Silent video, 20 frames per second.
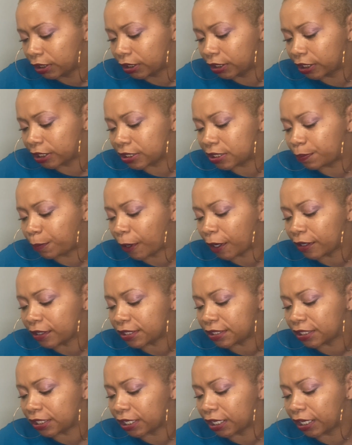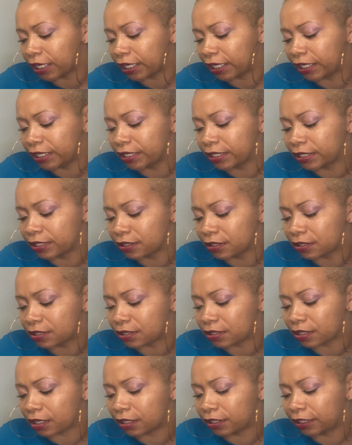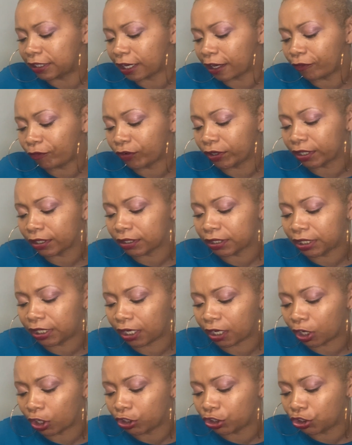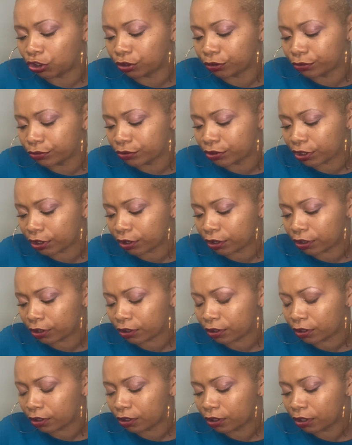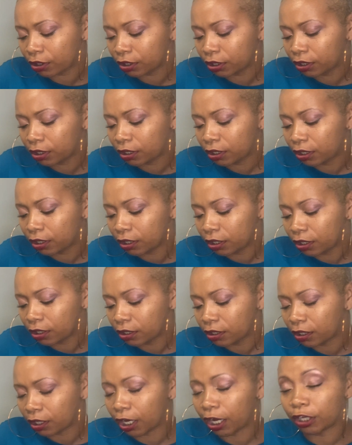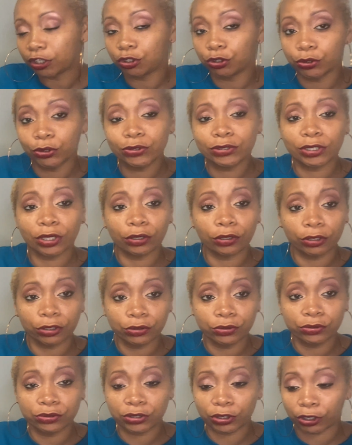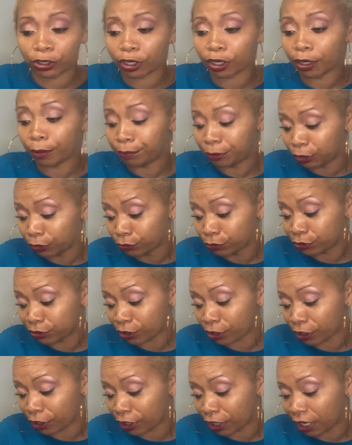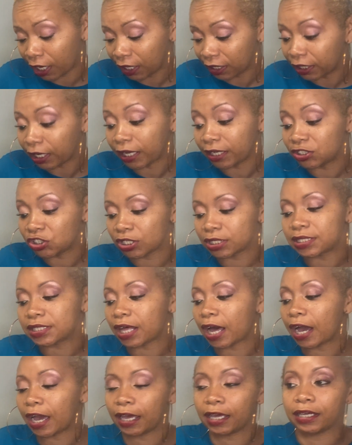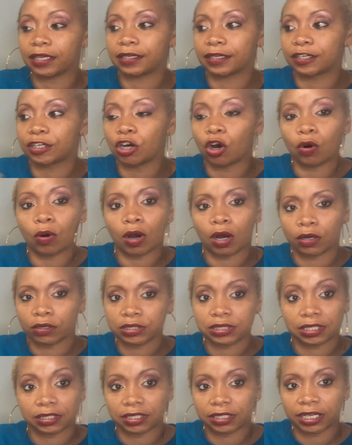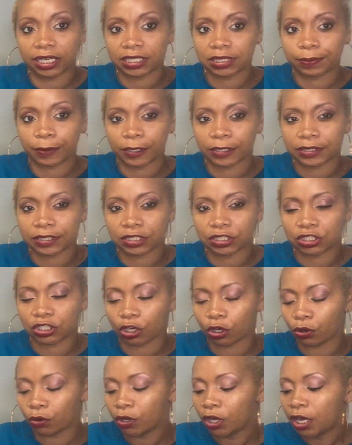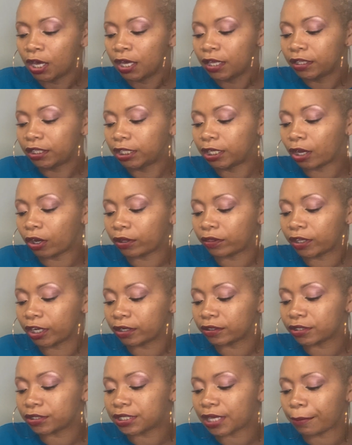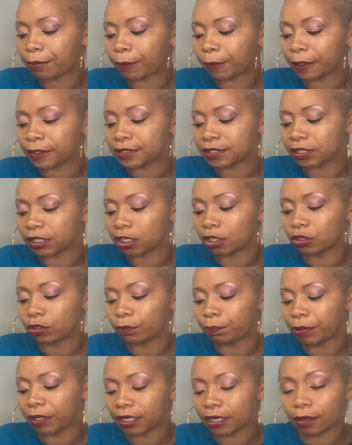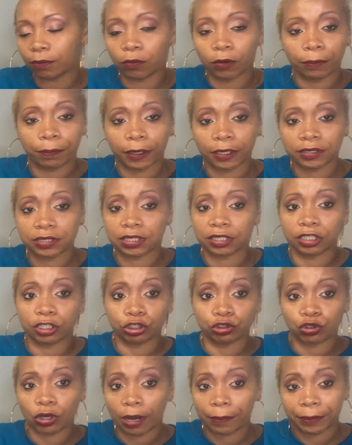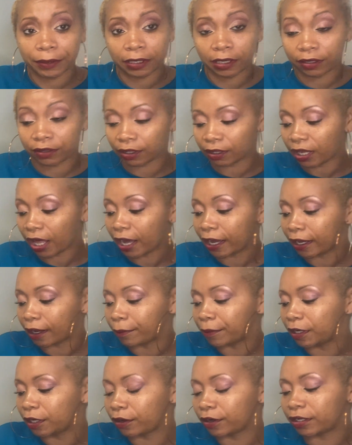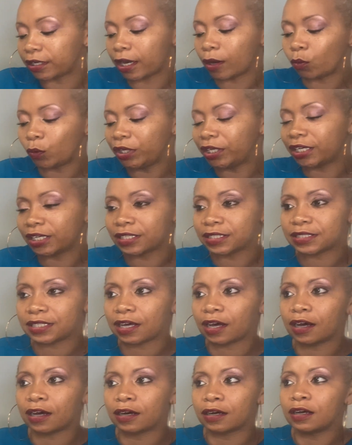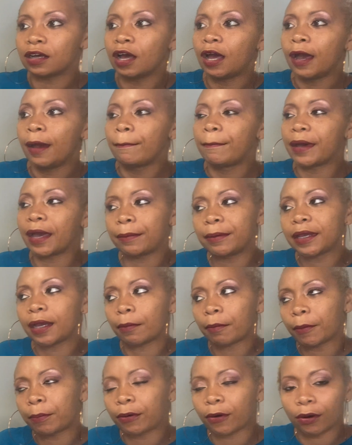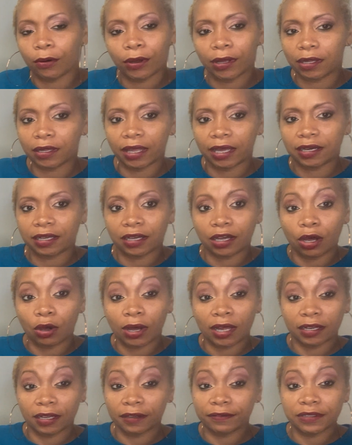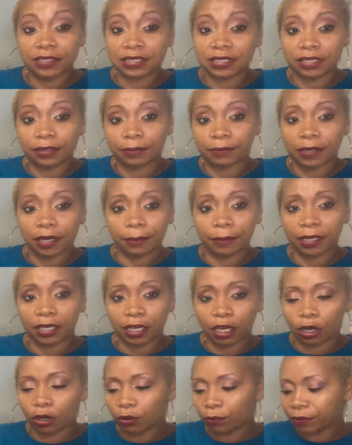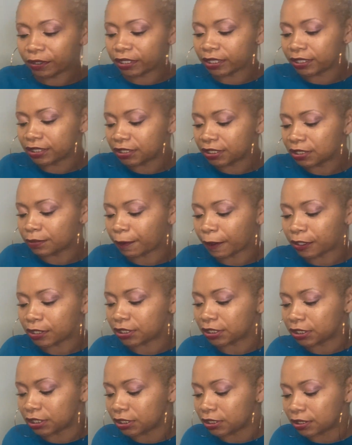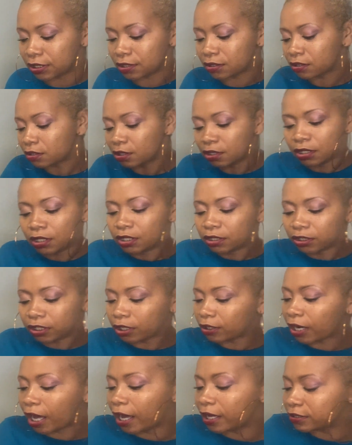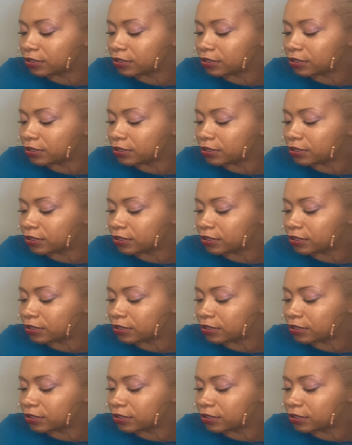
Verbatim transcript: this person is definitely a user, a user, loser, abuser, and they just like go on to the next person. So they're, the type of person they'll pick up one person, they'll drop another. Like I'm hearing that Weeknd song, baby, I'm a pro at letting go. I love to see them come and go because this person is, they're not